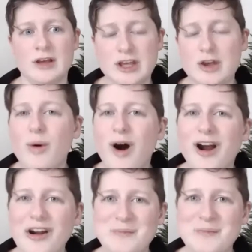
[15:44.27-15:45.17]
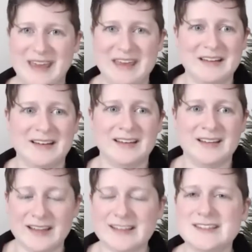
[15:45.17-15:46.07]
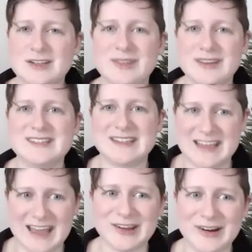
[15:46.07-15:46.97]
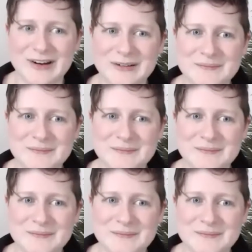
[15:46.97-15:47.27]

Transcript: You are me. Let's do this together.